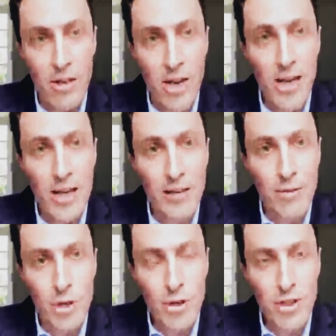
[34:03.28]
online
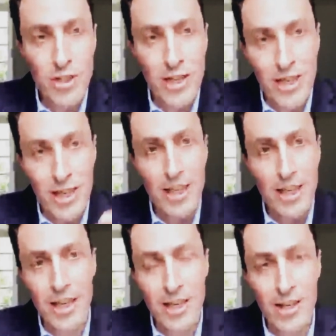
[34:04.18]
first, and
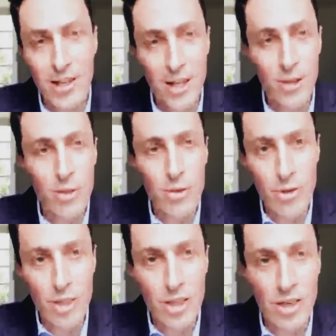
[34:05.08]
then they go to
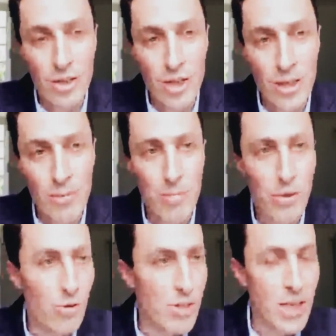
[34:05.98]
the dealership
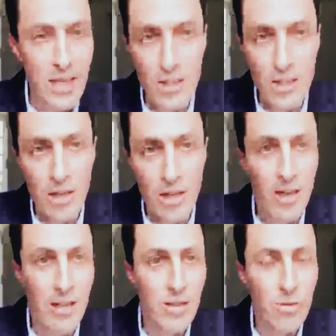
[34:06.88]
to test the
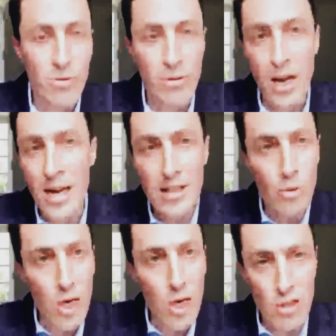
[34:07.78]
cars, to ask
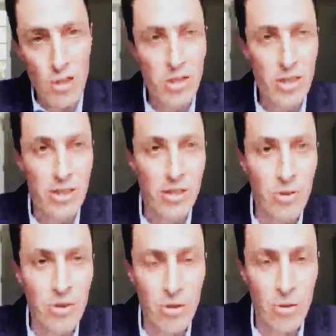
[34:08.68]
questions, and so
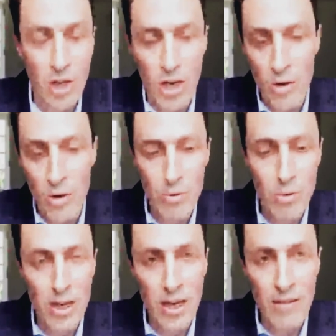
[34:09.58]
on. So we
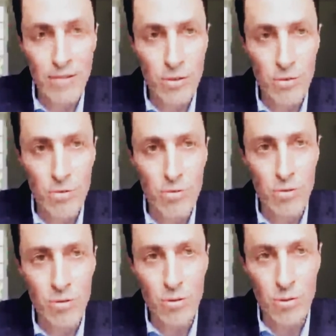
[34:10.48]
really have
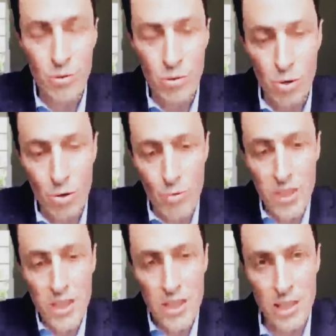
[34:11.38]
to go
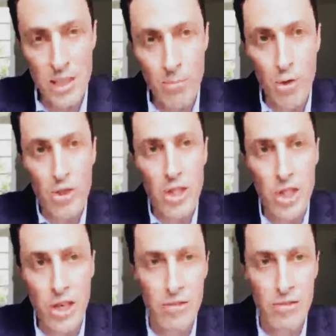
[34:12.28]
with this
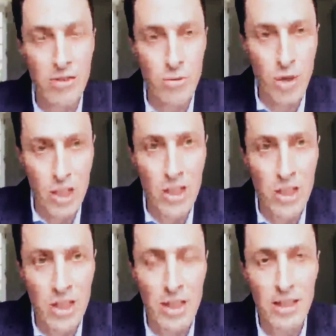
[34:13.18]
multi-channel
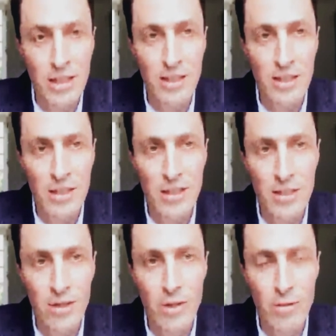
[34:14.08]
strategy
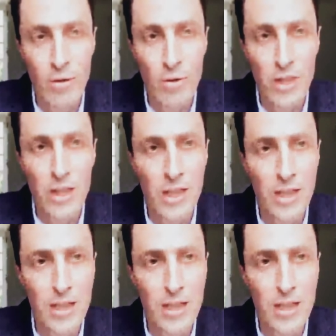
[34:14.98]
going forward.